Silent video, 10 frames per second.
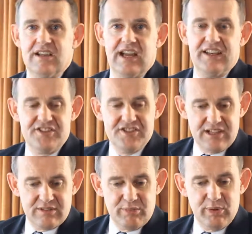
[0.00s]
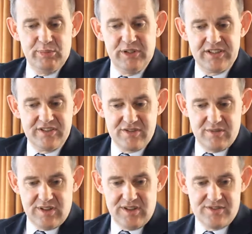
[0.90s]
And the Czech Republic and
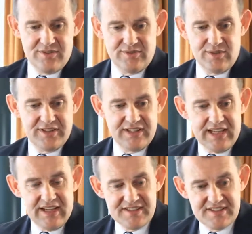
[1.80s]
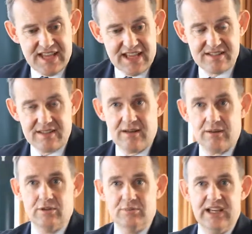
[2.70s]
so on and so forth. That's their
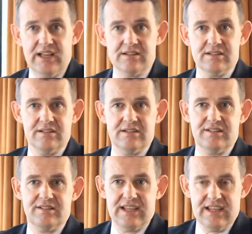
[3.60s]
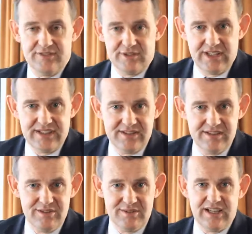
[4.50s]
homeland. They have a right to
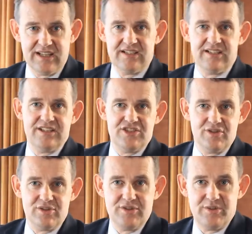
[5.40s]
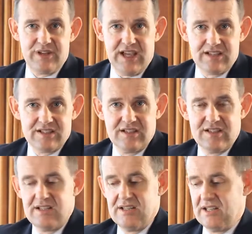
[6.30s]
do that. They should do
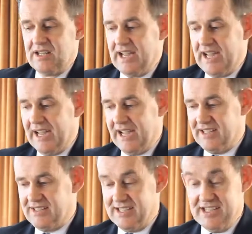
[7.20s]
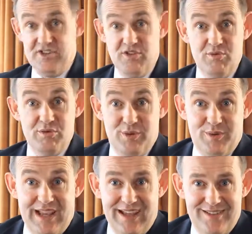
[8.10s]
that. They do
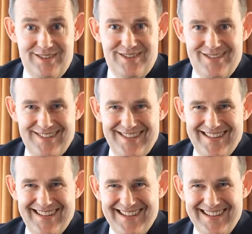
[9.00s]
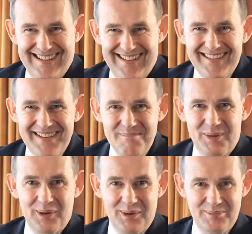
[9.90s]
that.
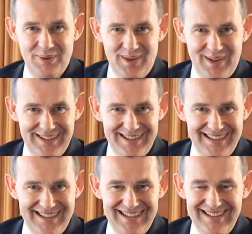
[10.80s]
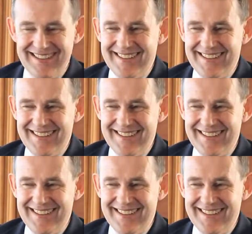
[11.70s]
More importantly,